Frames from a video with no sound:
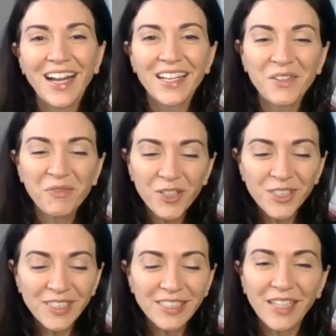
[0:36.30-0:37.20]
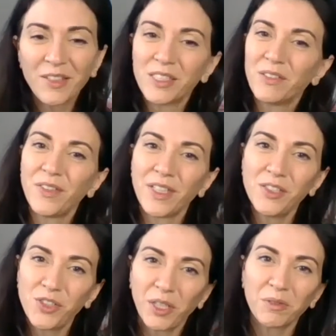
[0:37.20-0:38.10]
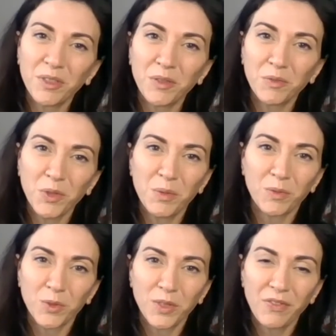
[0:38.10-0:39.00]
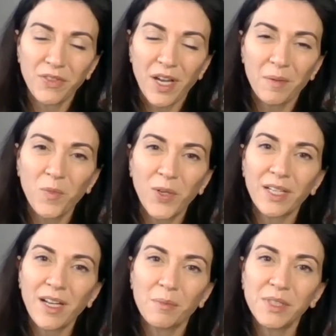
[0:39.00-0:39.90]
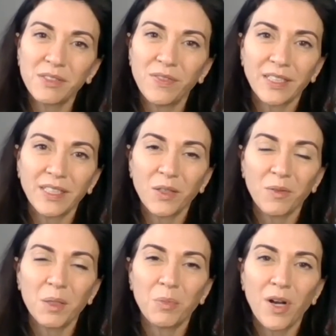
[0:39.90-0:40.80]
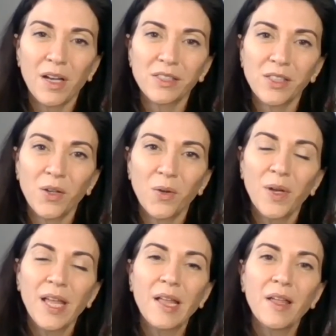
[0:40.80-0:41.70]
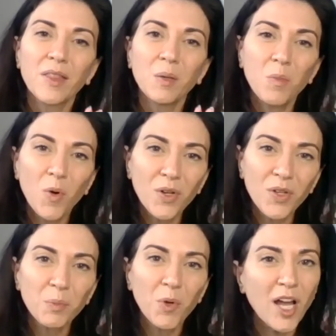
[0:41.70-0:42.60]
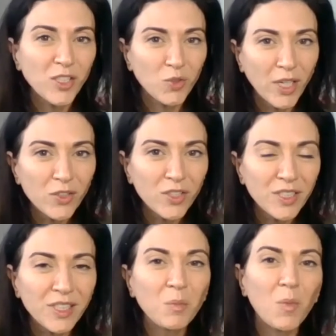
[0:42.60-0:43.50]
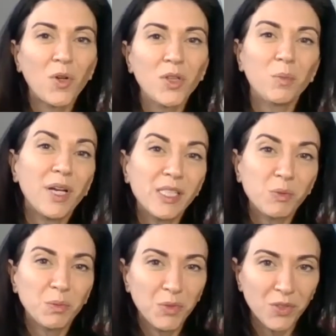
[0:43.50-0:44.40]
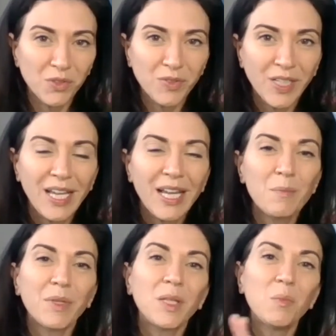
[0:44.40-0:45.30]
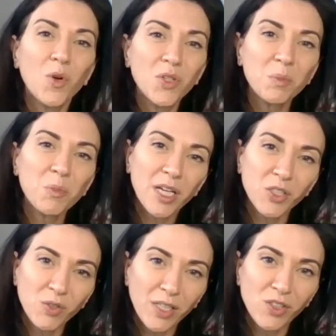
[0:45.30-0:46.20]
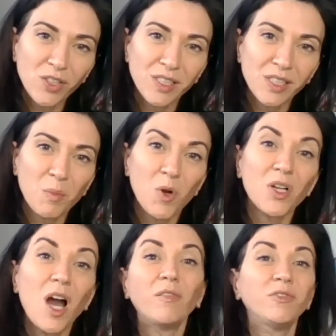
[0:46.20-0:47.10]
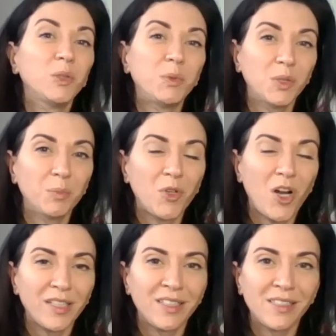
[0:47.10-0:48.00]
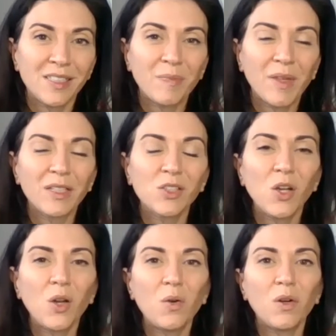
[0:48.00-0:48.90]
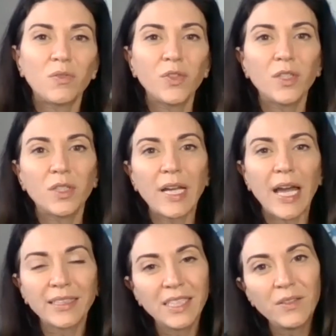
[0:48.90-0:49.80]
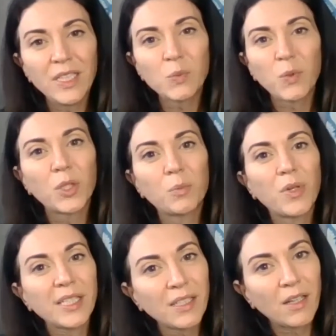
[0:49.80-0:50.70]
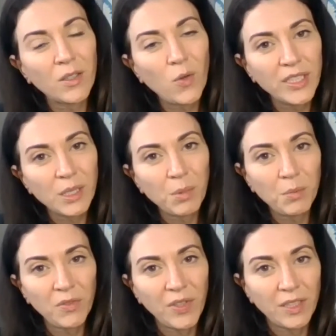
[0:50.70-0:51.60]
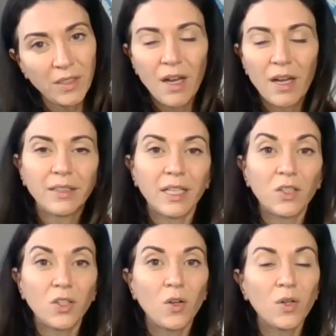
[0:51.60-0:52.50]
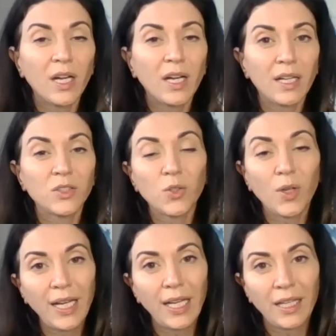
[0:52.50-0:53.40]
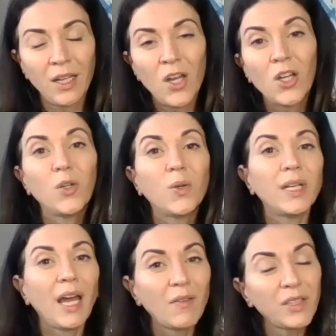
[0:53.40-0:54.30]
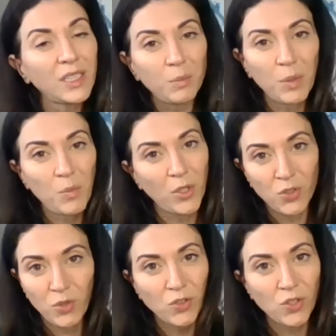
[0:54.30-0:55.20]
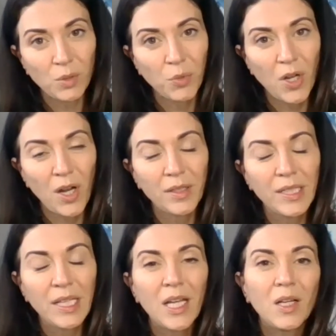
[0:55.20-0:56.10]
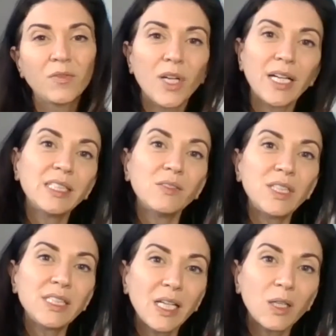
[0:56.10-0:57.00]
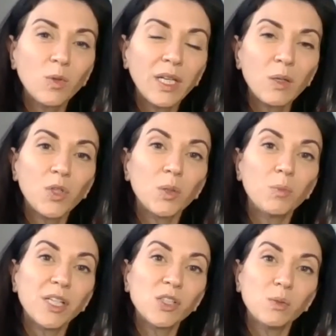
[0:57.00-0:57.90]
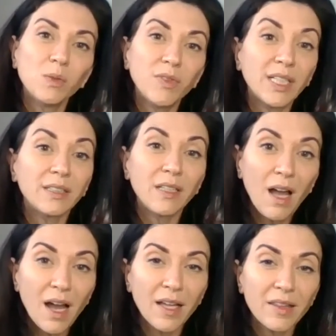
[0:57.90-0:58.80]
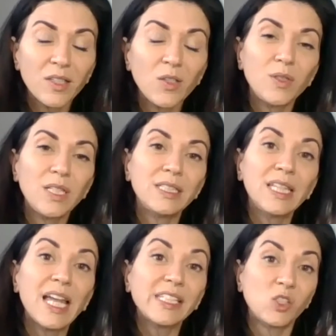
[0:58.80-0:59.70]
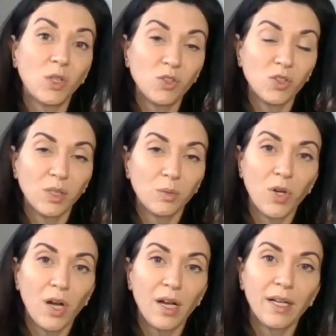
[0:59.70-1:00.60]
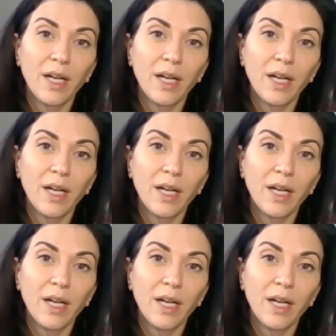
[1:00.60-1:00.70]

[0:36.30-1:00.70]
The first is that there's a very general rule of thumb when it comes to finding the right bra. So the more the bra stretches, the more the breast will move. But the more the bra stretches, the more comfortable the bra is. So for activities where your breasts aren't going to be moving a lot, like yoga and training, you can have a little bit more stretch in the bra. For activities like running where your breasts are moving a lot, then you need less stretch in the bra.